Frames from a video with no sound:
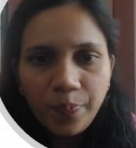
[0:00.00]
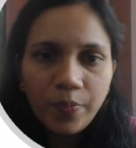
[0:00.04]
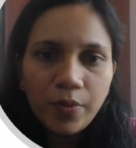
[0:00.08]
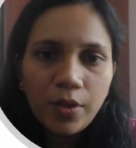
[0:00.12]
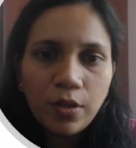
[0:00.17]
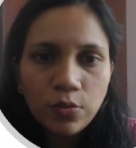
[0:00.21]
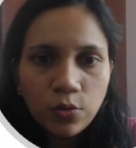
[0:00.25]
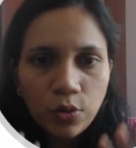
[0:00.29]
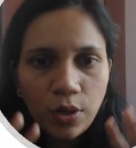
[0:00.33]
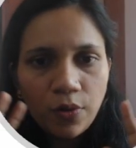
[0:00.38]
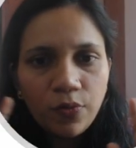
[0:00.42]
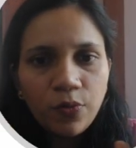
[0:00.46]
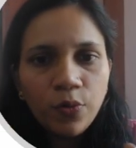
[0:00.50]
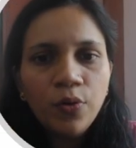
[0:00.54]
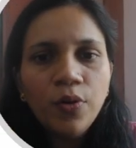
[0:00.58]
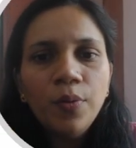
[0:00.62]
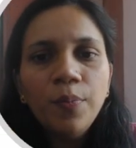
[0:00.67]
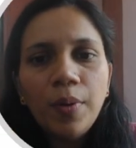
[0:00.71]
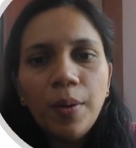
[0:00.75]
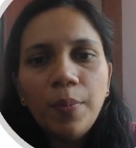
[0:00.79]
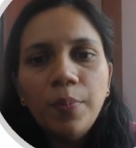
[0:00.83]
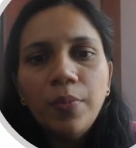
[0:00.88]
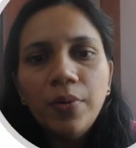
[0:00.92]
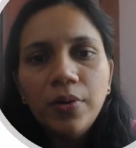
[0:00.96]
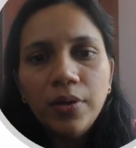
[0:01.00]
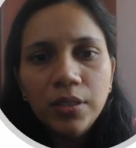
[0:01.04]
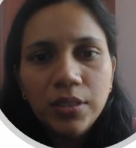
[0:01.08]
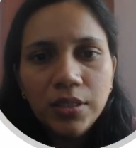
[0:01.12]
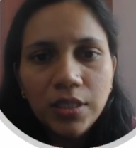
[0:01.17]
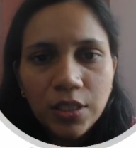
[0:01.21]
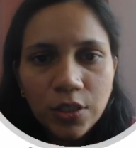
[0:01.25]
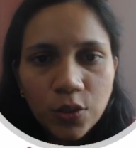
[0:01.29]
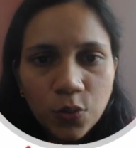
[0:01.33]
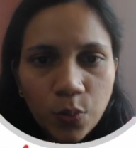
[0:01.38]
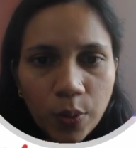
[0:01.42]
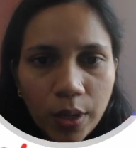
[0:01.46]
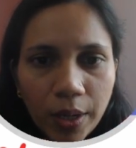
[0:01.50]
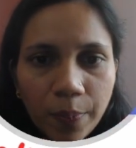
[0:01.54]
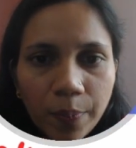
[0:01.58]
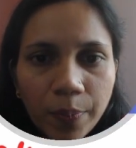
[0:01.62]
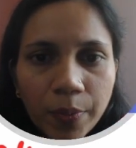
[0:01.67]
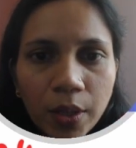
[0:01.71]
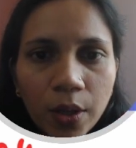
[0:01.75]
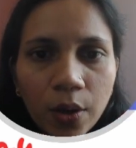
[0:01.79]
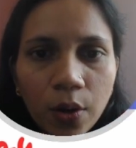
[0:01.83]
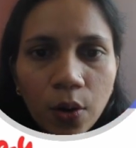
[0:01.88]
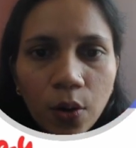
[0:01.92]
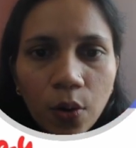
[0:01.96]
So you have to remember it this way.
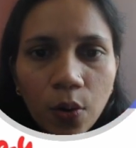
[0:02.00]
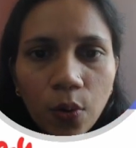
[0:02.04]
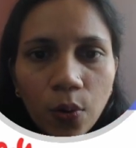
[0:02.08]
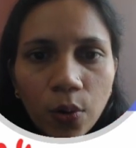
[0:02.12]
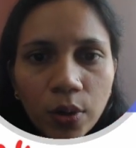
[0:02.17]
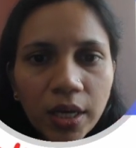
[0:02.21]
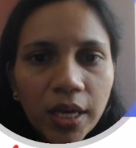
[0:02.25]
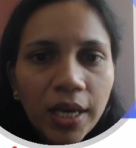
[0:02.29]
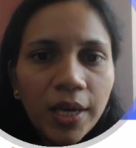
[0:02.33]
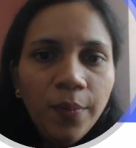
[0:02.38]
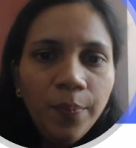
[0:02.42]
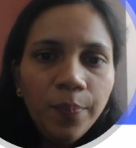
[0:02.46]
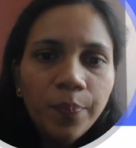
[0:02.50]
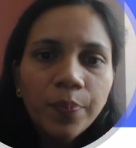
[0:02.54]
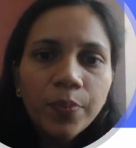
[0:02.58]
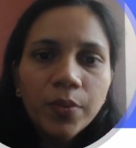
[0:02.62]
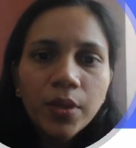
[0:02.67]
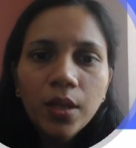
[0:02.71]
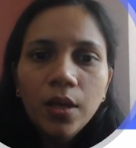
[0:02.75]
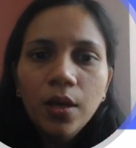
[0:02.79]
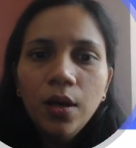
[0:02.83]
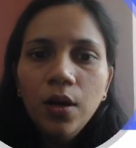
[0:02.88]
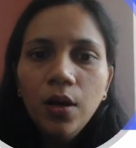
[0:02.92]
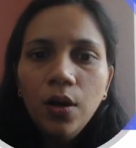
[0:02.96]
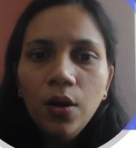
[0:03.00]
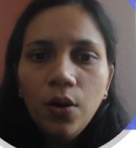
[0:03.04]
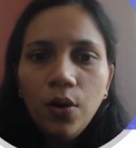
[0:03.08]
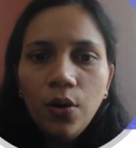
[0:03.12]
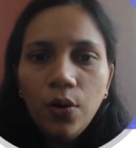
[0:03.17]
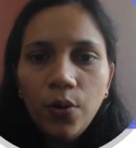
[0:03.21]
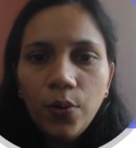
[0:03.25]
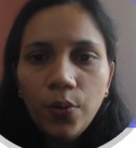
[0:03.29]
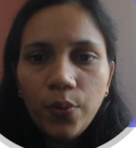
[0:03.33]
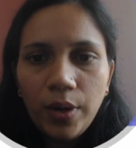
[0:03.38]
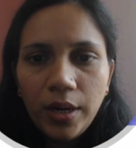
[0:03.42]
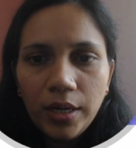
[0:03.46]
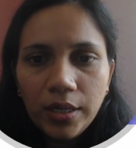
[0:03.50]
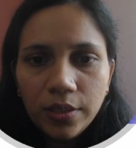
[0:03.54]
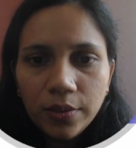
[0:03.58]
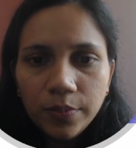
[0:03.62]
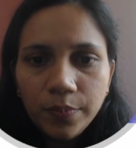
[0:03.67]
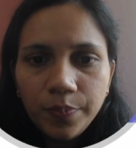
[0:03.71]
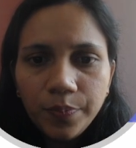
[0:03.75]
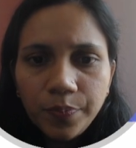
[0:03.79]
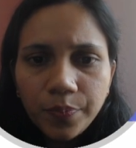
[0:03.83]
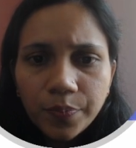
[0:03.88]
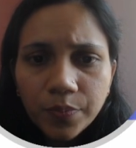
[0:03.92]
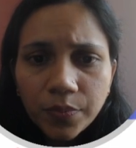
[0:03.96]
Okay? Alright.
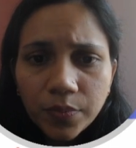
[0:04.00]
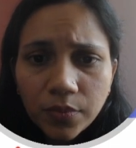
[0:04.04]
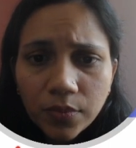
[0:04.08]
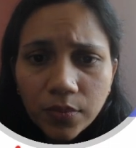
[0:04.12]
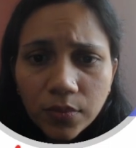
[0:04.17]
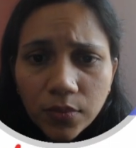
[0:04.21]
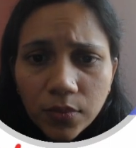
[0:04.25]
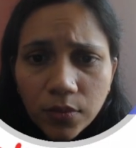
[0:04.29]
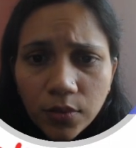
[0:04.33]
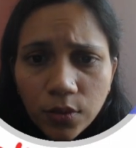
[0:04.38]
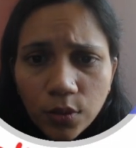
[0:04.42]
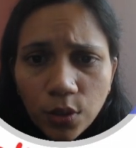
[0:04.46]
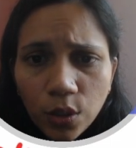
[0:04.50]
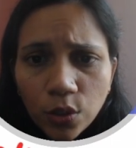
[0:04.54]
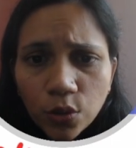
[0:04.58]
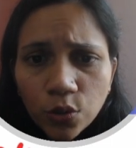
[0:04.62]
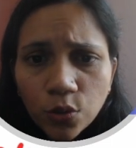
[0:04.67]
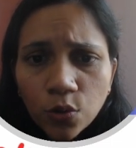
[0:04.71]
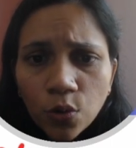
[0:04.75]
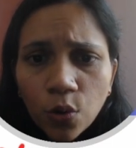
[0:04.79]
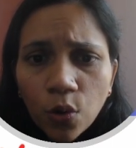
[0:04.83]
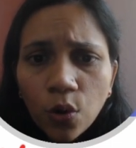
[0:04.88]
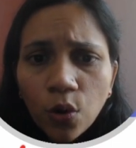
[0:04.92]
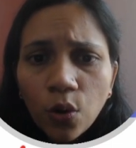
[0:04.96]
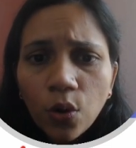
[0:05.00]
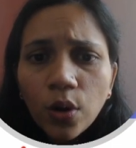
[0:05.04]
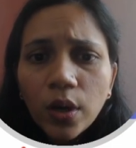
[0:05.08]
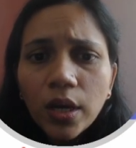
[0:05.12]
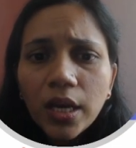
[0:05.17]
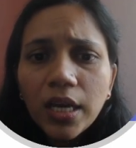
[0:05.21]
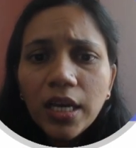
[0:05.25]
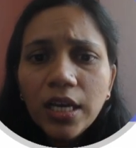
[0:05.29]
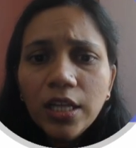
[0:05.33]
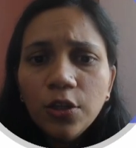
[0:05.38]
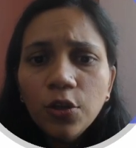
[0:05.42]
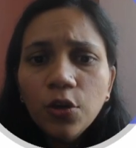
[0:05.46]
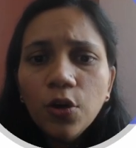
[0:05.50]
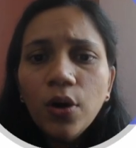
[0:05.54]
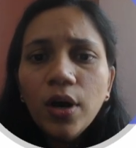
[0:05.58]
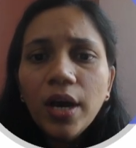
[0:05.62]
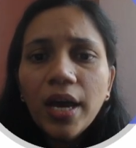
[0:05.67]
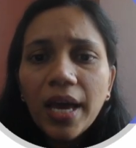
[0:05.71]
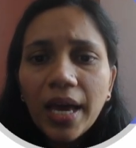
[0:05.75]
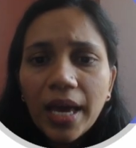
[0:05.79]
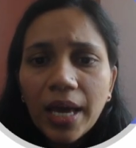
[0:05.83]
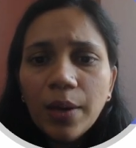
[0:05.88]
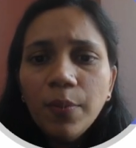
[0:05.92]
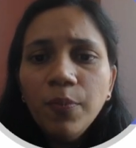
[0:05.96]
So in your
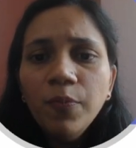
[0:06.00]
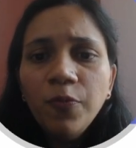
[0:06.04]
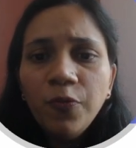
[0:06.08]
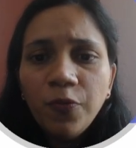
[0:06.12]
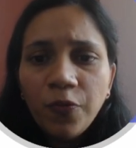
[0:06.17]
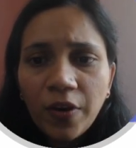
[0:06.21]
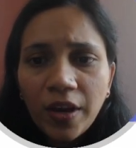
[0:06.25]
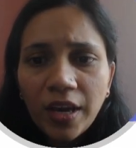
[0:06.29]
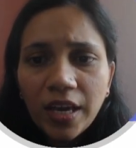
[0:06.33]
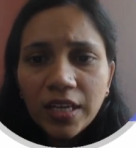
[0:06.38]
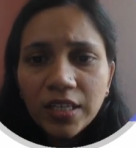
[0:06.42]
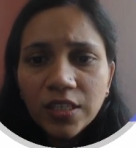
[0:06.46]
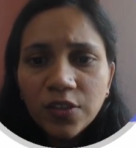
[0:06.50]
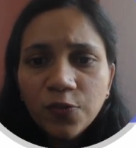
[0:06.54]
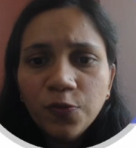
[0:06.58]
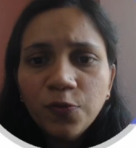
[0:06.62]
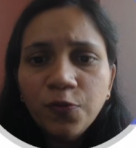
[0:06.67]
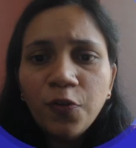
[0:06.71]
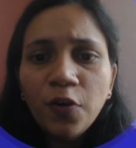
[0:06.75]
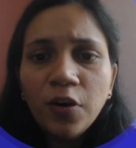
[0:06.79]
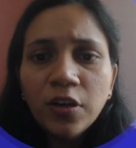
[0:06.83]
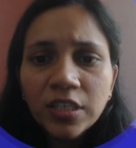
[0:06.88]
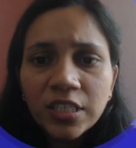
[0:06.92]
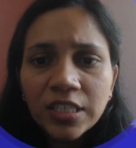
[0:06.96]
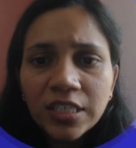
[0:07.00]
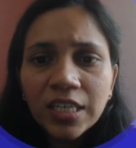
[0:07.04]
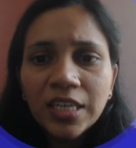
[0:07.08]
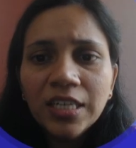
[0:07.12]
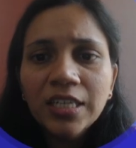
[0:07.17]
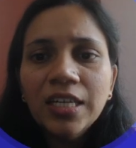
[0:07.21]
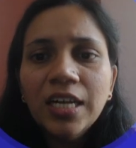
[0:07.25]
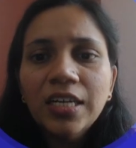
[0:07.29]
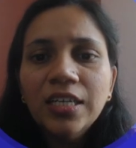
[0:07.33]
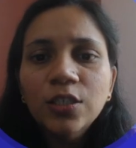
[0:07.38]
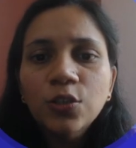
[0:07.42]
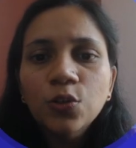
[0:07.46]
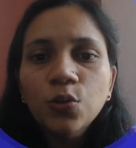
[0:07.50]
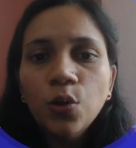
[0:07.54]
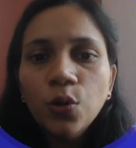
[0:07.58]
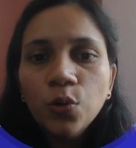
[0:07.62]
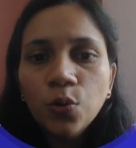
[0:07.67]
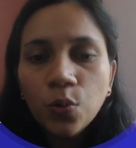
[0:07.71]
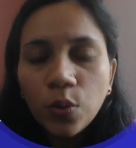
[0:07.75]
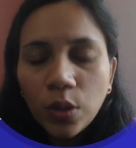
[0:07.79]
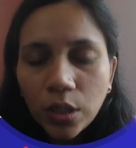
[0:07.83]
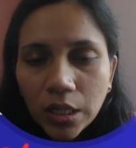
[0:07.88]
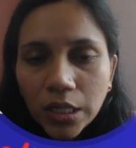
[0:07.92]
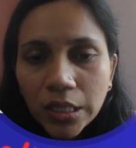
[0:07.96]
M phase, first thing that is going
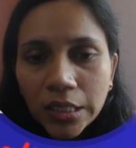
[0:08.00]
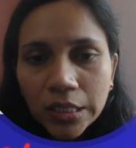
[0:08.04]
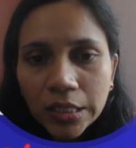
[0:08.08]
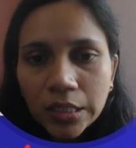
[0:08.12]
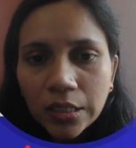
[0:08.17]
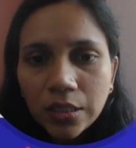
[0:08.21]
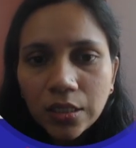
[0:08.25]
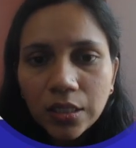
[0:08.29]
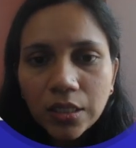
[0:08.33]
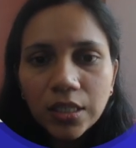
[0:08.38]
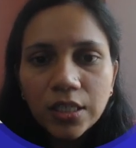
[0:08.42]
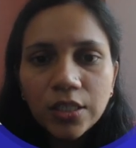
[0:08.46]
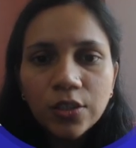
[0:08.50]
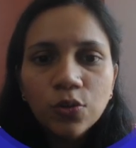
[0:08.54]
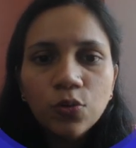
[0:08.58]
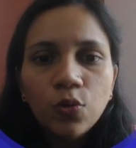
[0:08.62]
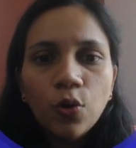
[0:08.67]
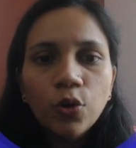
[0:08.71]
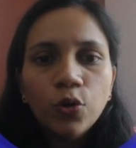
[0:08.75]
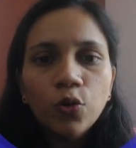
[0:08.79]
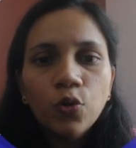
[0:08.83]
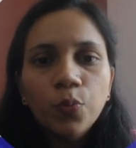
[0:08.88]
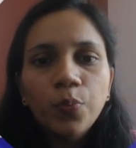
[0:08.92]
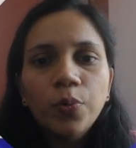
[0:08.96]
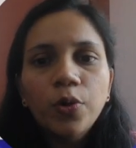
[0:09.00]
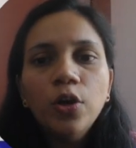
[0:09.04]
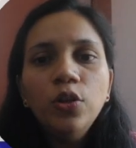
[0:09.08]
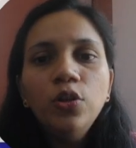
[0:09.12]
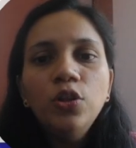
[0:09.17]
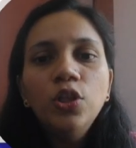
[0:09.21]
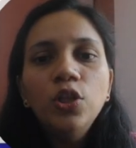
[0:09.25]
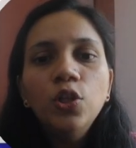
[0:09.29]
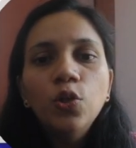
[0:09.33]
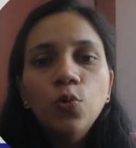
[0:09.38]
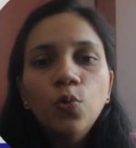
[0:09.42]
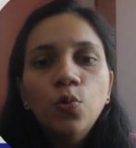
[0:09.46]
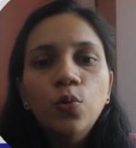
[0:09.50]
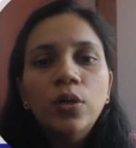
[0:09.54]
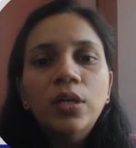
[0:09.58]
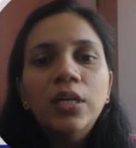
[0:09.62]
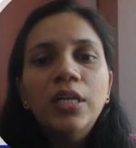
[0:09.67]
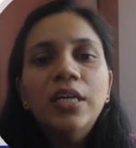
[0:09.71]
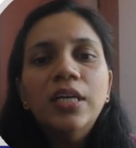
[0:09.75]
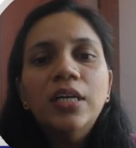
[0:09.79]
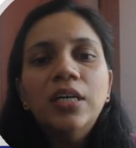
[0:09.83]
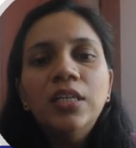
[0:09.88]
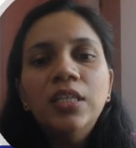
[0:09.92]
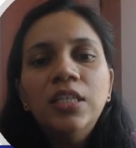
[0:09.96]
to occur is going to be a
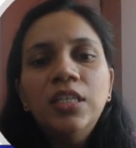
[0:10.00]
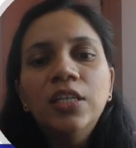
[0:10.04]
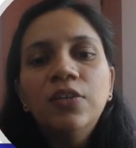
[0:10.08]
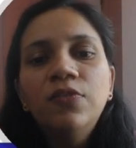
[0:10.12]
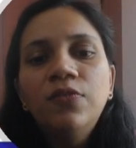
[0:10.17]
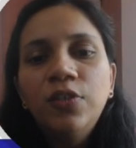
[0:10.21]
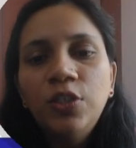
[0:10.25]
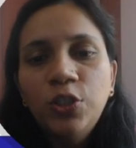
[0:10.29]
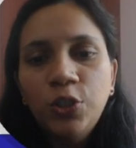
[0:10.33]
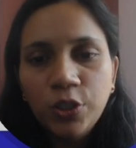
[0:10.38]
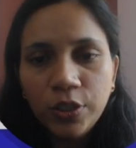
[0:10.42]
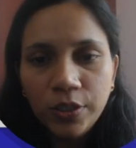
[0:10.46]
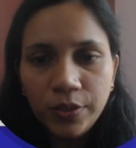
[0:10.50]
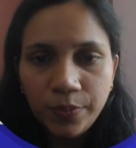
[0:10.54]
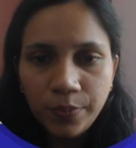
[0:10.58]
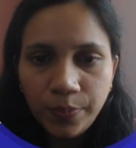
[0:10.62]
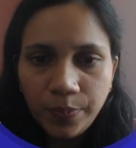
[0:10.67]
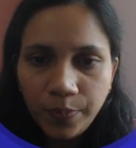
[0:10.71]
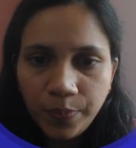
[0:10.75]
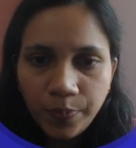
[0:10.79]
nuclear division.